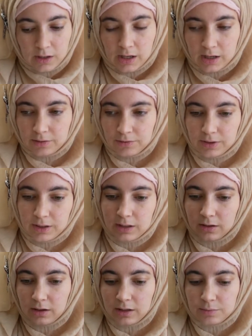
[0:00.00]
and I feel like
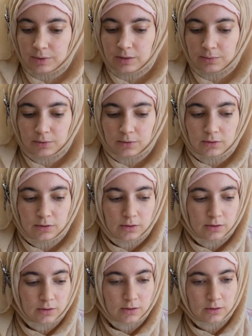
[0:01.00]
a lot of people
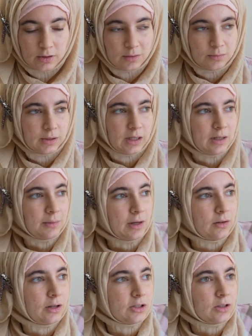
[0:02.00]
complain
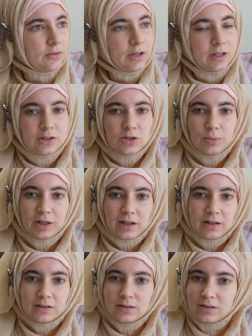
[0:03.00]
about Logic of English
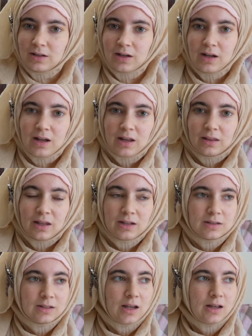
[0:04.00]
because they
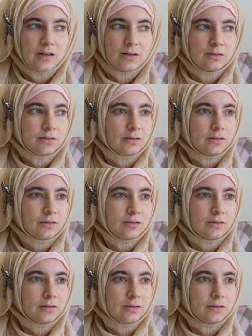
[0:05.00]
say